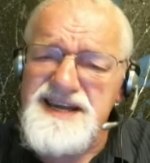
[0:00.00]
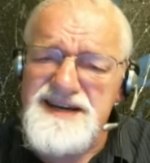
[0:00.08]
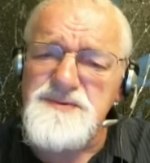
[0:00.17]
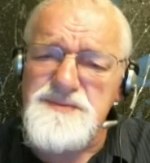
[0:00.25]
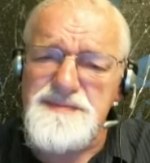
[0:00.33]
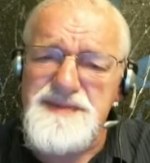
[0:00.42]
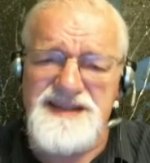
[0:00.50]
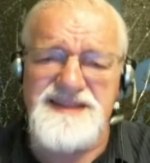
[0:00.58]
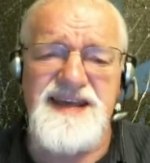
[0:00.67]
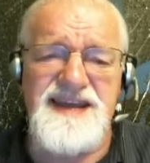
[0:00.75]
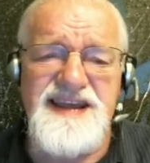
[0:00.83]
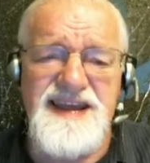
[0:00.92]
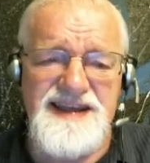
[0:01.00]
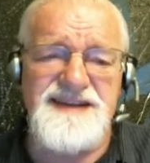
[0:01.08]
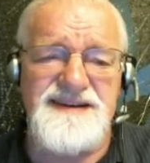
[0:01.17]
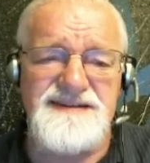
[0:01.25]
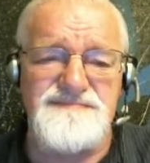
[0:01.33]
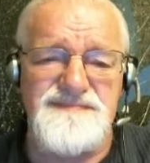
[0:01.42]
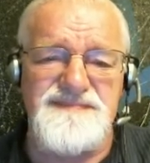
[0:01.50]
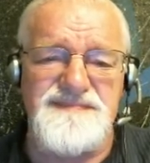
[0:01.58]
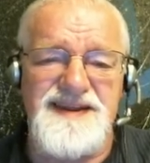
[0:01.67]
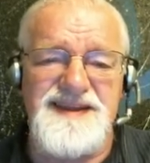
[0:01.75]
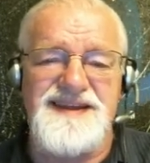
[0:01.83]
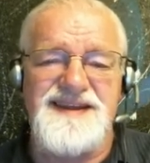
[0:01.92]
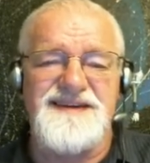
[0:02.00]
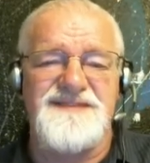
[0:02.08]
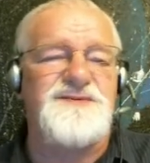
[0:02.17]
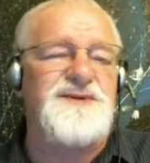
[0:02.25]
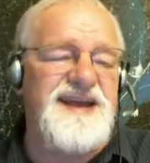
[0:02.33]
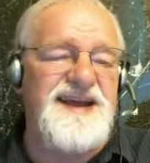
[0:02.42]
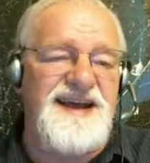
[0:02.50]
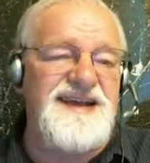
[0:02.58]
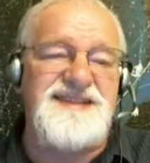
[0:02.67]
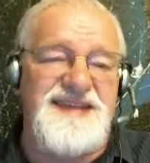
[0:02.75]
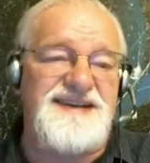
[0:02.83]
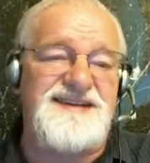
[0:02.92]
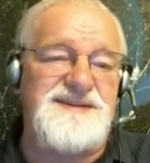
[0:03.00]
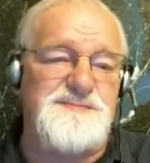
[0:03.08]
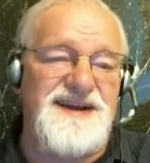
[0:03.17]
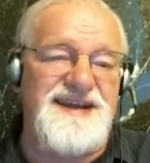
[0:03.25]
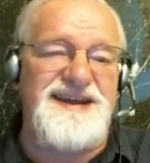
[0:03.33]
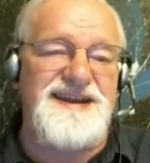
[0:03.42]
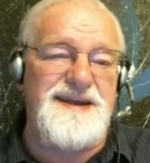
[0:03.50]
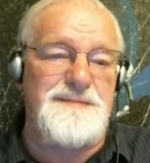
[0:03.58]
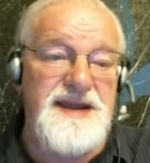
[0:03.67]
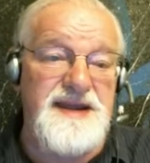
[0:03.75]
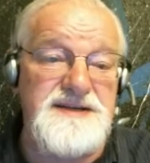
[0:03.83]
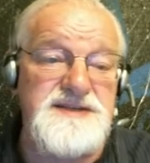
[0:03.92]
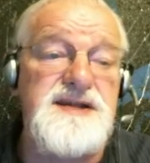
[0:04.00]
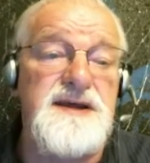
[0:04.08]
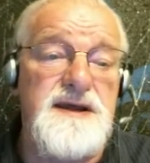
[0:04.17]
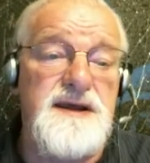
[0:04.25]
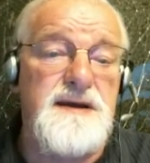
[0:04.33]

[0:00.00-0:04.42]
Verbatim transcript: I don't mean they can't forget ethics by any means,